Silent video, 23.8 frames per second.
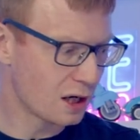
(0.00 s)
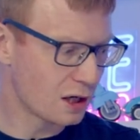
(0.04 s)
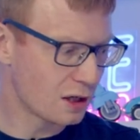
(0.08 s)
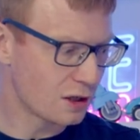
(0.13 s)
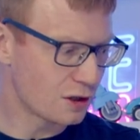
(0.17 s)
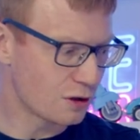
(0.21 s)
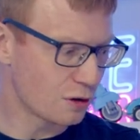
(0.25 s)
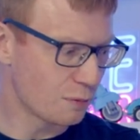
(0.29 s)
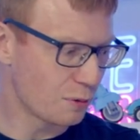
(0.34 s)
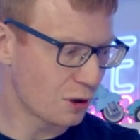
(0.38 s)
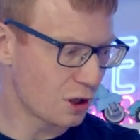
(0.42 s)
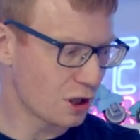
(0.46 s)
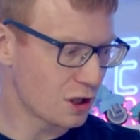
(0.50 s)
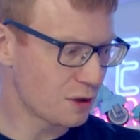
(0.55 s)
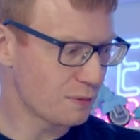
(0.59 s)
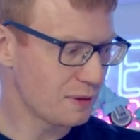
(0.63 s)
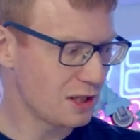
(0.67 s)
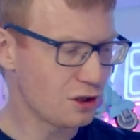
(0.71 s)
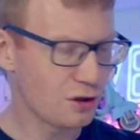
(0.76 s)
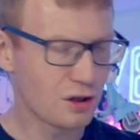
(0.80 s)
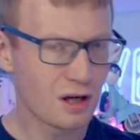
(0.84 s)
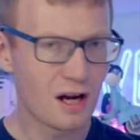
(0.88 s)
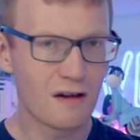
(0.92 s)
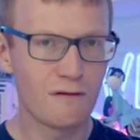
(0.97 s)
So because we
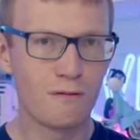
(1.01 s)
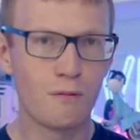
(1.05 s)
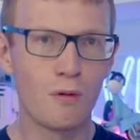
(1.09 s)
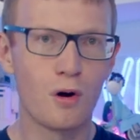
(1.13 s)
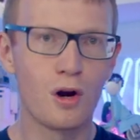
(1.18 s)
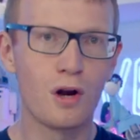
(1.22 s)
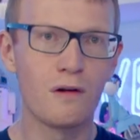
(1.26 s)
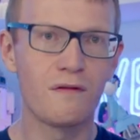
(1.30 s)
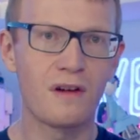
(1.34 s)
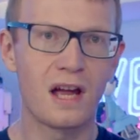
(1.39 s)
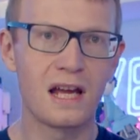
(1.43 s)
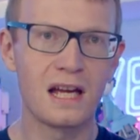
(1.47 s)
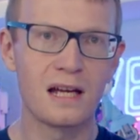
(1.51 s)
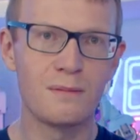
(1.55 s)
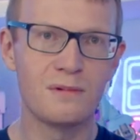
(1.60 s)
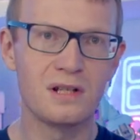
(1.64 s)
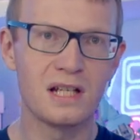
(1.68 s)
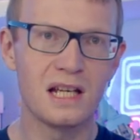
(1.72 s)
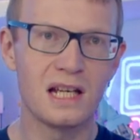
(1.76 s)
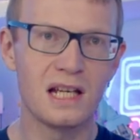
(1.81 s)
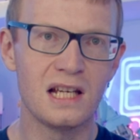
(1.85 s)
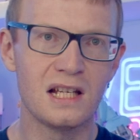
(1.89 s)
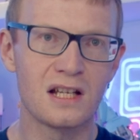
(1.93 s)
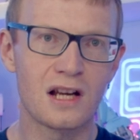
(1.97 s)
do have one of A M
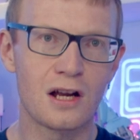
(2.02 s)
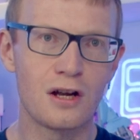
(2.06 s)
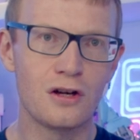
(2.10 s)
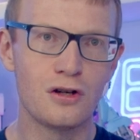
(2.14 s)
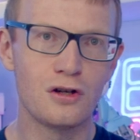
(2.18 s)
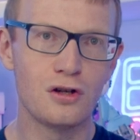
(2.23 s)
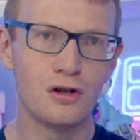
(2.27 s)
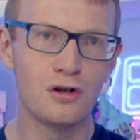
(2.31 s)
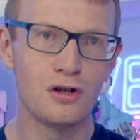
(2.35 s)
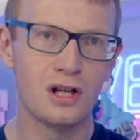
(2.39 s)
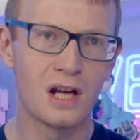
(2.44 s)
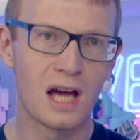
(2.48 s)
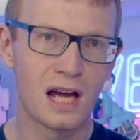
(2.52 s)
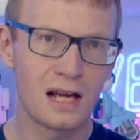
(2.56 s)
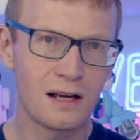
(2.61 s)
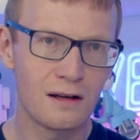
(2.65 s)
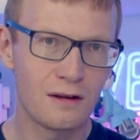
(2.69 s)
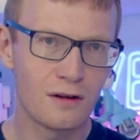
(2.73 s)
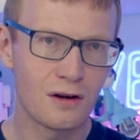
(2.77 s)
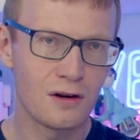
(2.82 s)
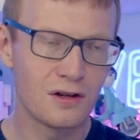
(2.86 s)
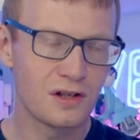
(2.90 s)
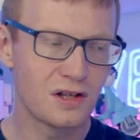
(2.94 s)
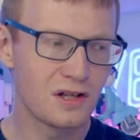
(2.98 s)
D's new nine
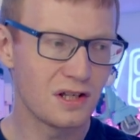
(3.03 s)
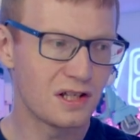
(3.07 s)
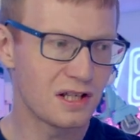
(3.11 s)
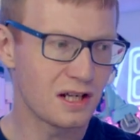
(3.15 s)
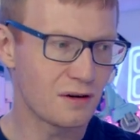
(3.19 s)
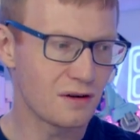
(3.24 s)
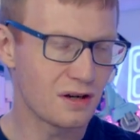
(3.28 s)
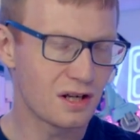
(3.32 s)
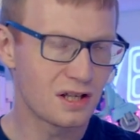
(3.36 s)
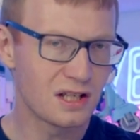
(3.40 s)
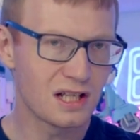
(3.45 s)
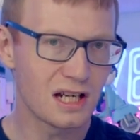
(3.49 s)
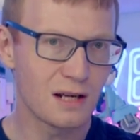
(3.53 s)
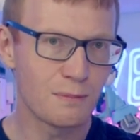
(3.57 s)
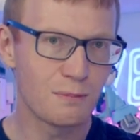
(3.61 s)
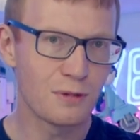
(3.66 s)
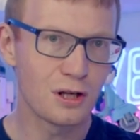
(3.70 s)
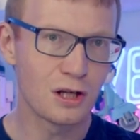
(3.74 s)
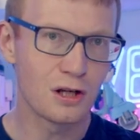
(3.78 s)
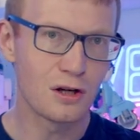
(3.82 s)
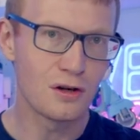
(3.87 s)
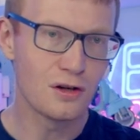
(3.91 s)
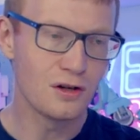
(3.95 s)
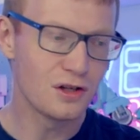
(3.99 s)
thousand series C
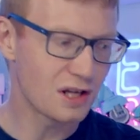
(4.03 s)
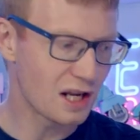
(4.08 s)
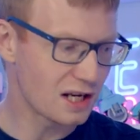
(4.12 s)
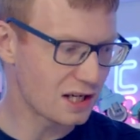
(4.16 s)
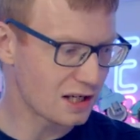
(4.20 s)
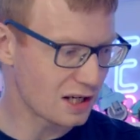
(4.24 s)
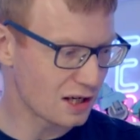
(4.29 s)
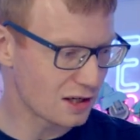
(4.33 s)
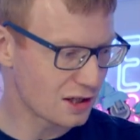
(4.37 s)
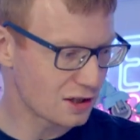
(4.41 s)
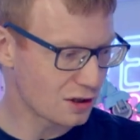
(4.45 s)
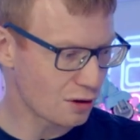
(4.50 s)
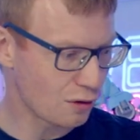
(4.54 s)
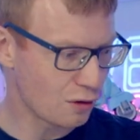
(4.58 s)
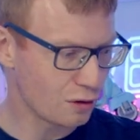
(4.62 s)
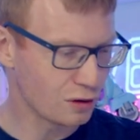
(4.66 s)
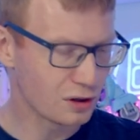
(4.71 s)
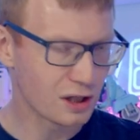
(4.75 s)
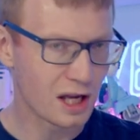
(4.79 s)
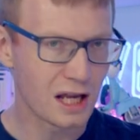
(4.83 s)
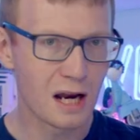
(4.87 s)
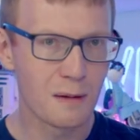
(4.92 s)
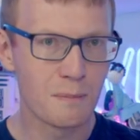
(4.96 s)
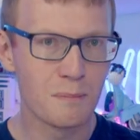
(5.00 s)
P Us, it's
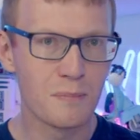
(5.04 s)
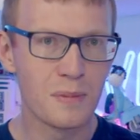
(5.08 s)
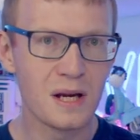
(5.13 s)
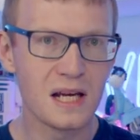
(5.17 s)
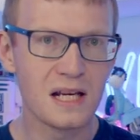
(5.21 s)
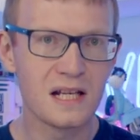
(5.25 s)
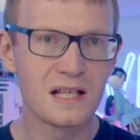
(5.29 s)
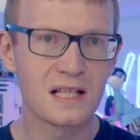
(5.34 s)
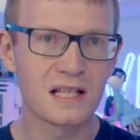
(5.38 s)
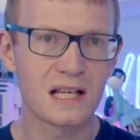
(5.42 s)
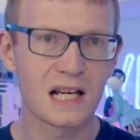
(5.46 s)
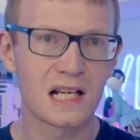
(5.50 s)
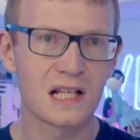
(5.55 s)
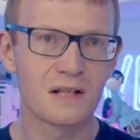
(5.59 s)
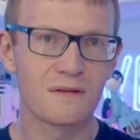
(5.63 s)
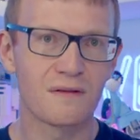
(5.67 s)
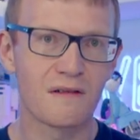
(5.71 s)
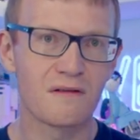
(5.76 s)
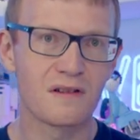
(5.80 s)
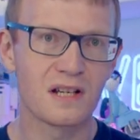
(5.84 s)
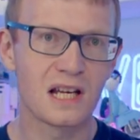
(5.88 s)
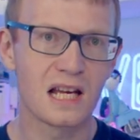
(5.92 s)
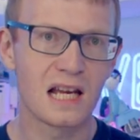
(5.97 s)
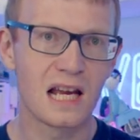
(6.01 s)
installed in a B six
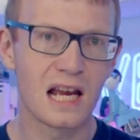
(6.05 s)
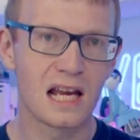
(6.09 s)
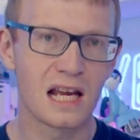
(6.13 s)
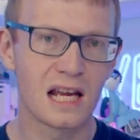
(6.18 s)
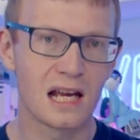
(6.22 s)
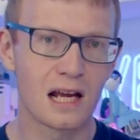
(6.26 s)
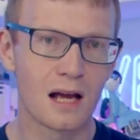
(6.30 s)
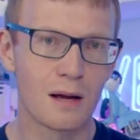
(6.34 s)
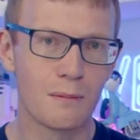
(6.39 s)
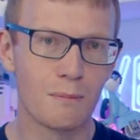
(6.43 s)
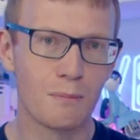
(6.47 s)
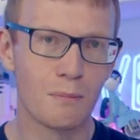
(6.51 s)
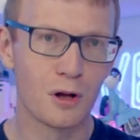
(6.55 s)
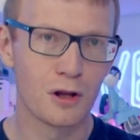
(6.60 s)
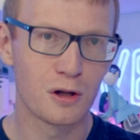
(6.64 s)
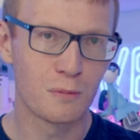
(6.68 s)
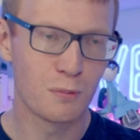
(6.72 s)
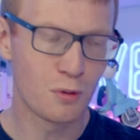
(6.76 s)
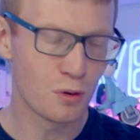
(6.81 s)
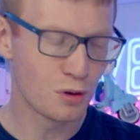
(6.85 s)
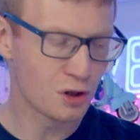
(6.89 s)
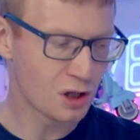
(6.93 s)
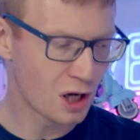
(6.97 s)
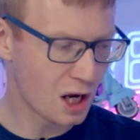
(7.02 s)
fifty E
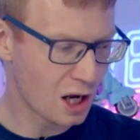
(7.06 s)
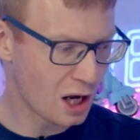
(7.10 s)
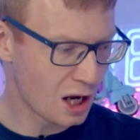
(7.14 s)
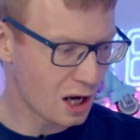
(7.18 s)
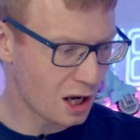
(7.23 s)
motherboard.